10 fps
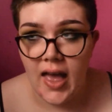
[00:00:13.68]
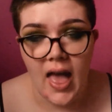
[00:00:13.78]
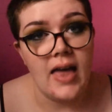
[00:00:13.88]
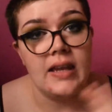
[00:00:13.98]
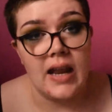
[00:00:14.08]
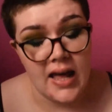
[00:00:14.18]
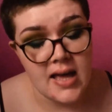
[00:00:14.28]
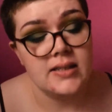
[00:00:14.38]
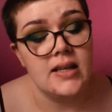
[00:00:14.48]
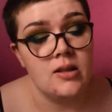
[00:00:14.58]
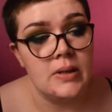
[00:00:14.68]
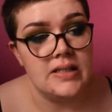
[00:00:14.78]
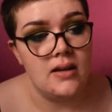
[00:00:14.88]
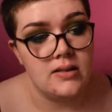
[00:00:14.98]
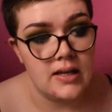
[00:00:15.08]
and then I had to take them all
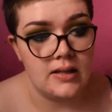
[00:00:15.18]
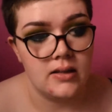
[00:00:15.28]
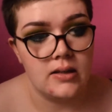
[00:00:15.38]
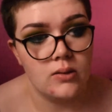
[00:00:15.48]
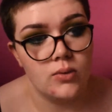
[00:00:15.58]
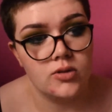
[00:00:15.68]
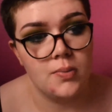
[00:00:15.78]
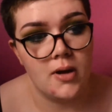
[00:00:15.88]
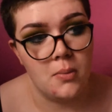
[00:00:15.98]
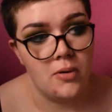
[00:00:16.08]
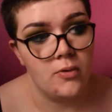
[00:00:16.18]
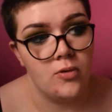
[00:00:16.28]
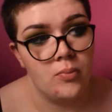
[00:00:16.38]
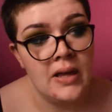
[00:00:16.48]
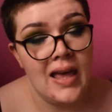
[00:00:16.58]
down to take the wardrobe out of my
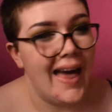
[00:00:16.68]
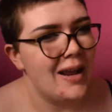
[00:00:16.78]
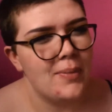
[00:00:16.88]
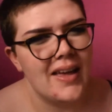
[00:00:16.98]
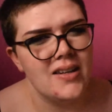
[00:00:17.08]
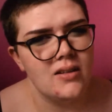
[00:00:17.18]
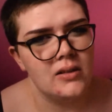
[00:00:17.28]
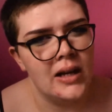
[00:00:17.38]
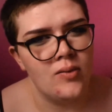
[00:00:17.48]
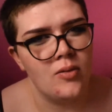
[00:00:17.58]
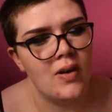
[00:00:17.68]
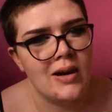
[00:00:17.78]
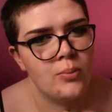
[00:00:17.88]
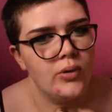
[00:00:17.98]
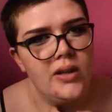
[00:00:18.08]
room and I plan to do kind of a very
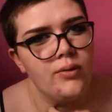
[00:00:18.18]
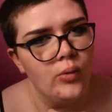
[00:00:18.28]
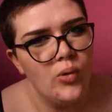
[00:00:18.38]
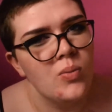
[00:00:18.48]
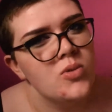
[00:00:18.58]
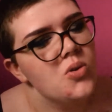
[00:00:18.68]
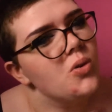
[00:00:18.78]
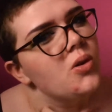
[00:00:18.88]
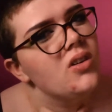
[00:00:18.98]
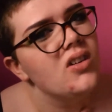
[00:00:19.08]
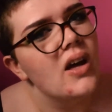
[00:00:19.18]
brief room tour